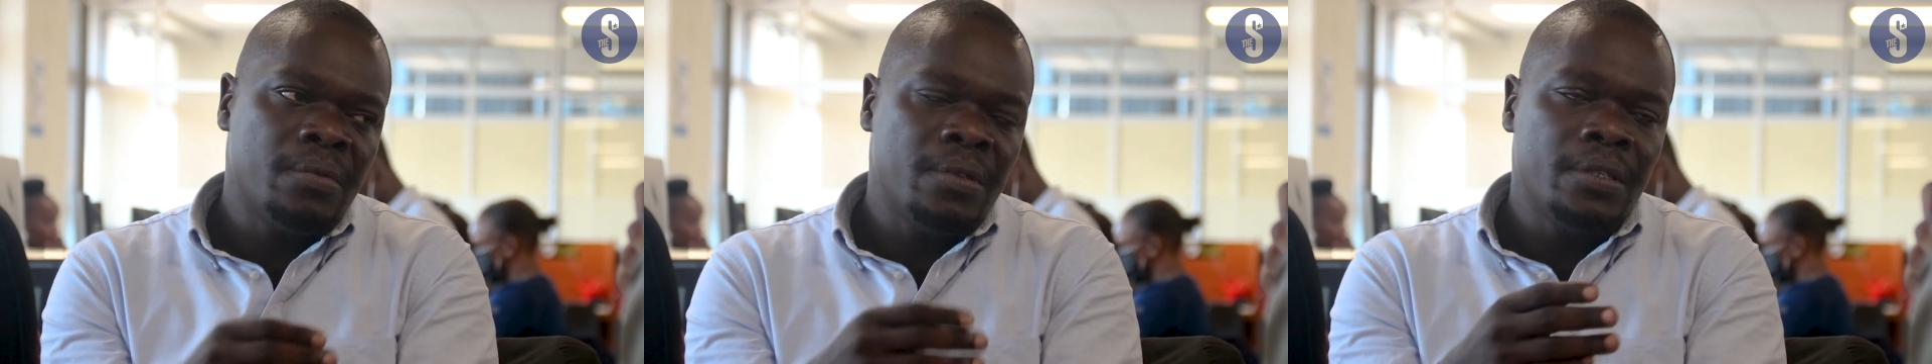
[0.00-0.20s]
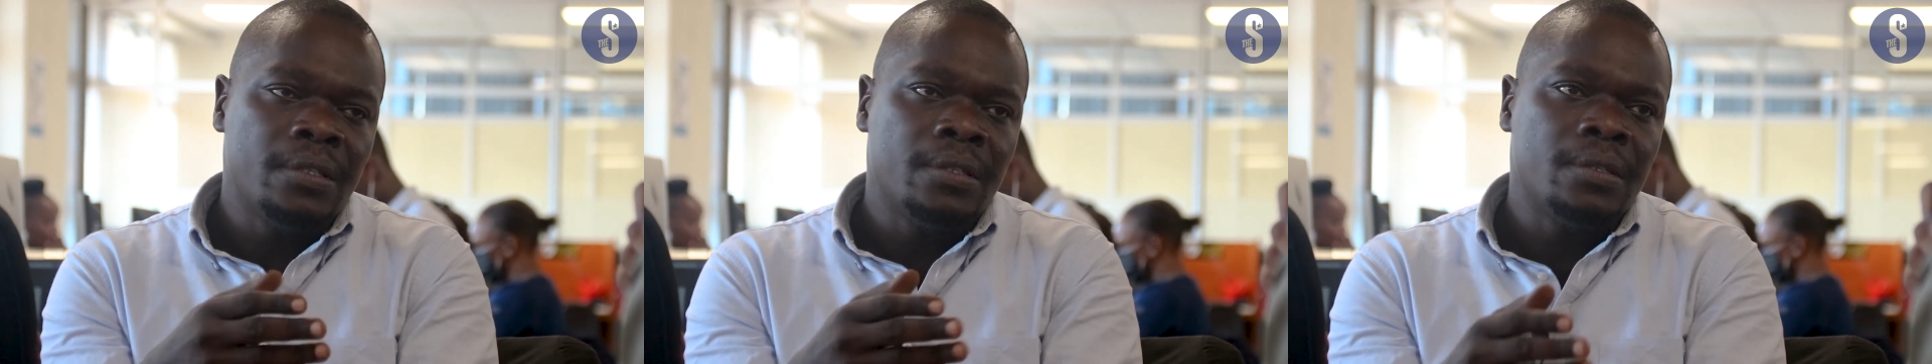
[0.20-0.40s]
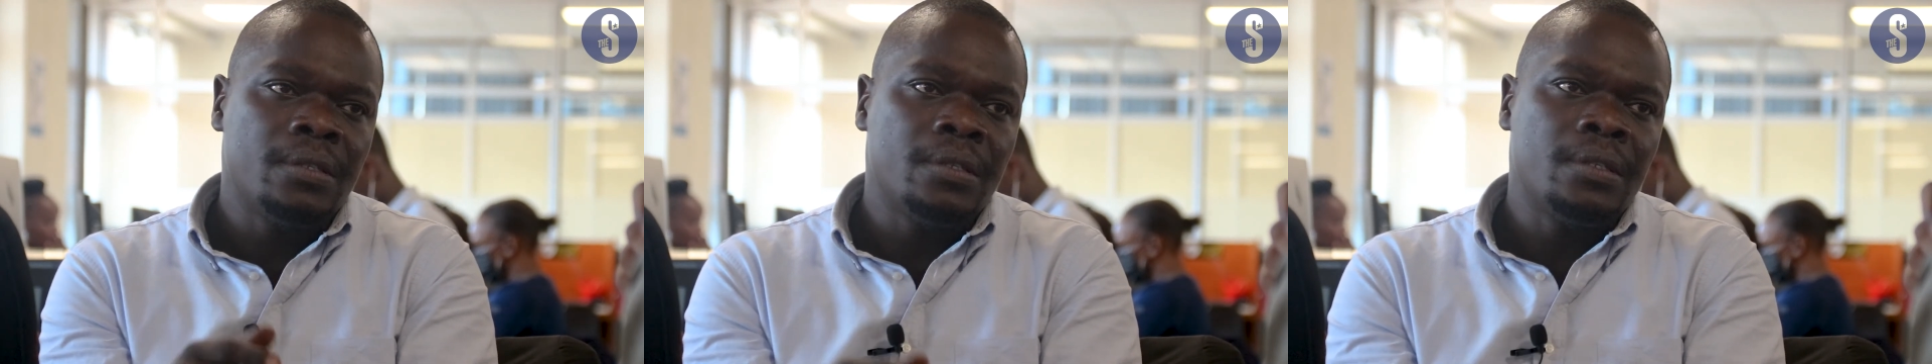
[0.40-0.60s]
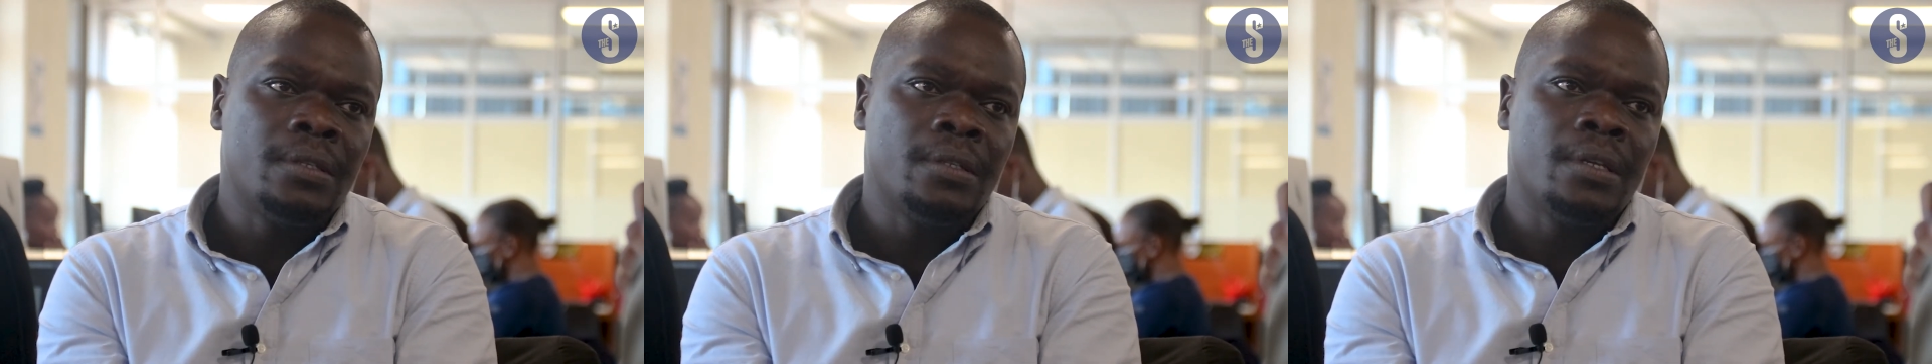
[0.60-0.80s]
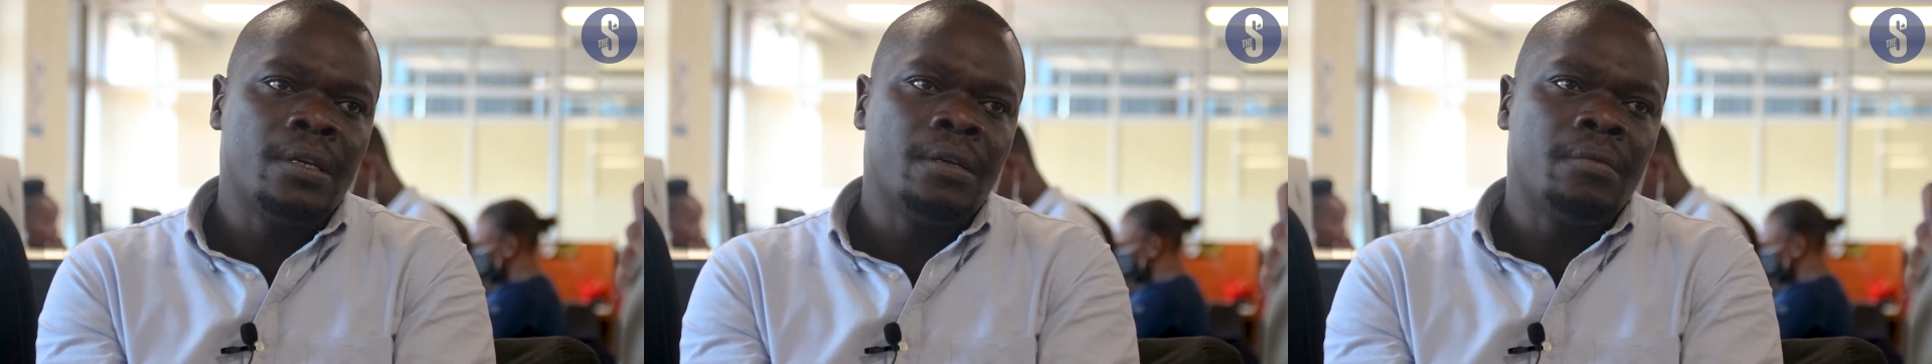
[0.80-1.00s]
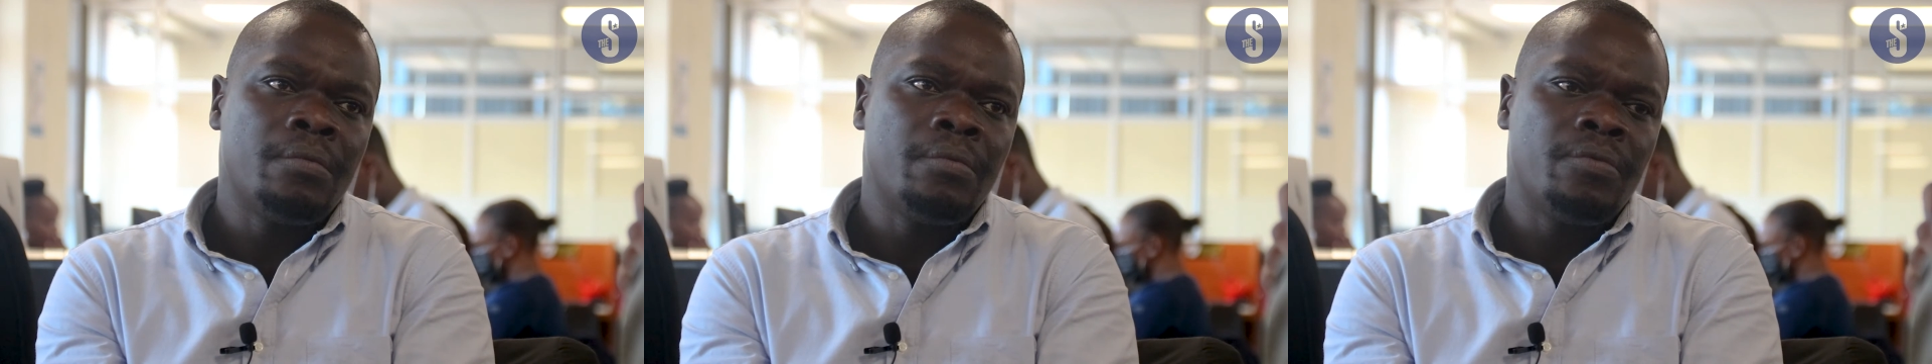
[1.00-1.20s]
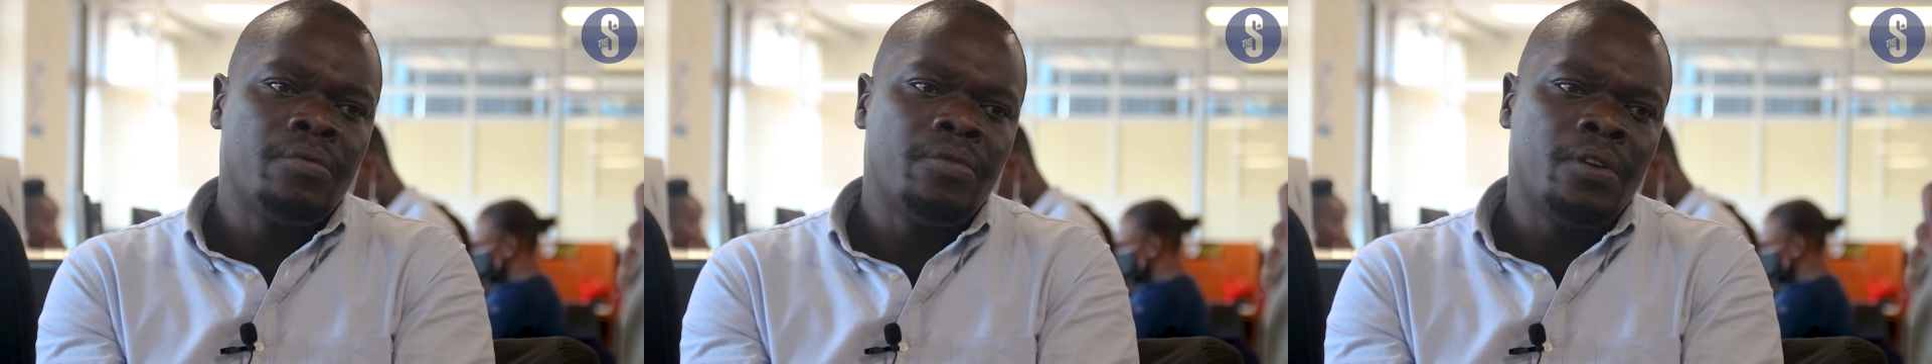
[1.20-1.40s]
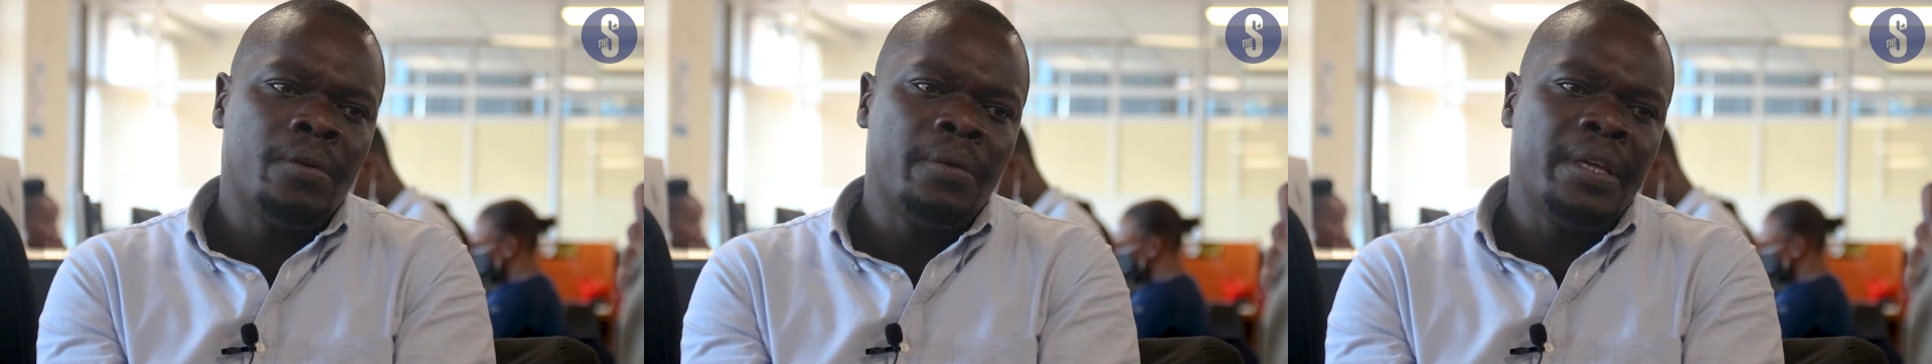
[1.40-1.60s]
This is
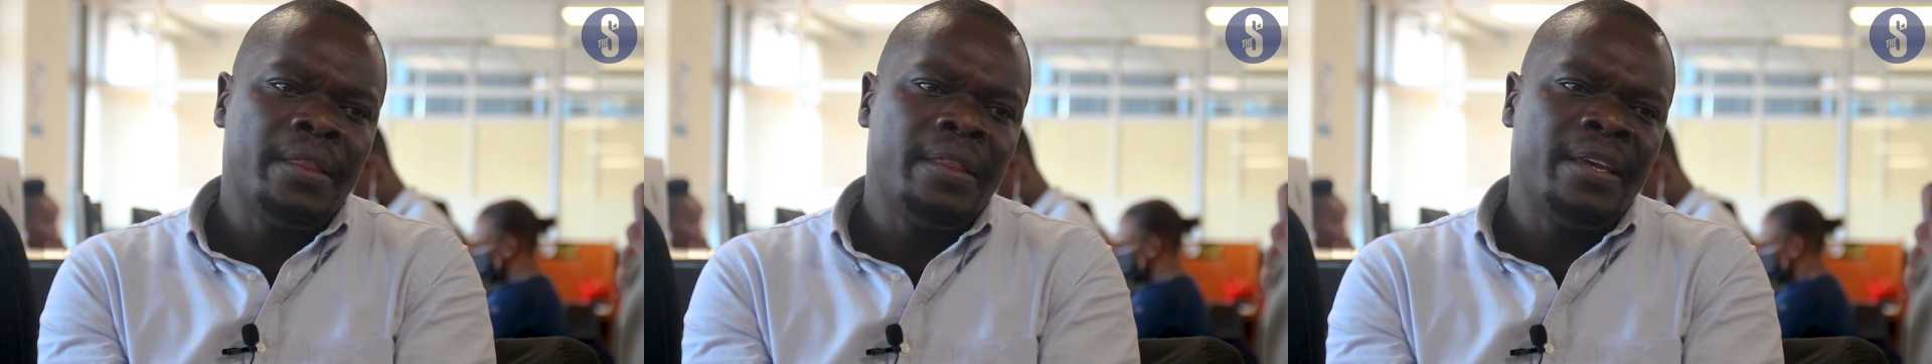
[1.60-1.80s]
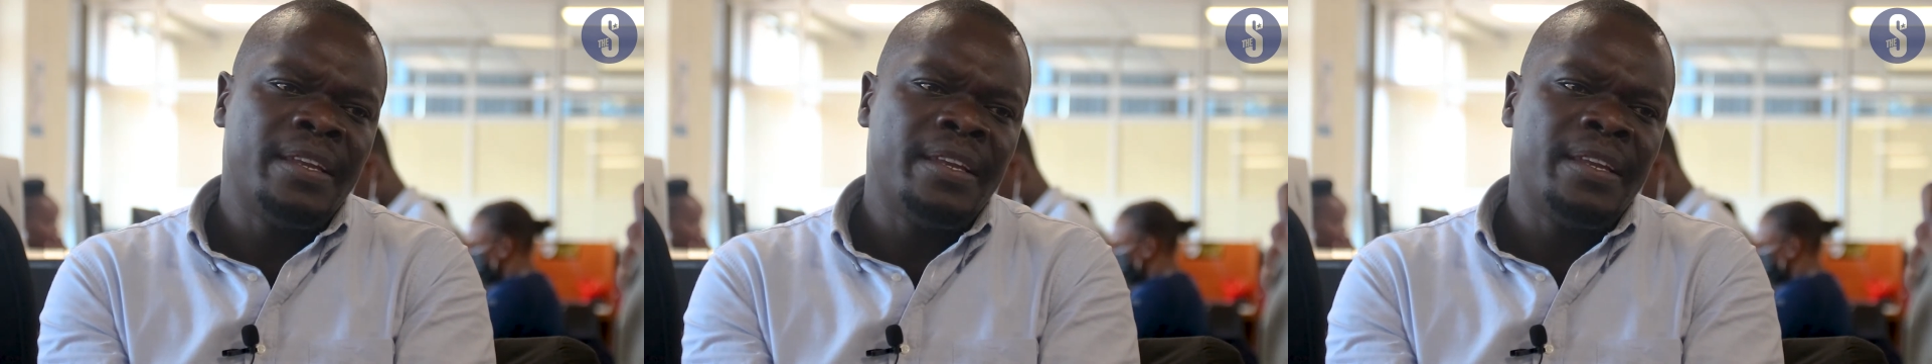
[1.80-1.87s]
following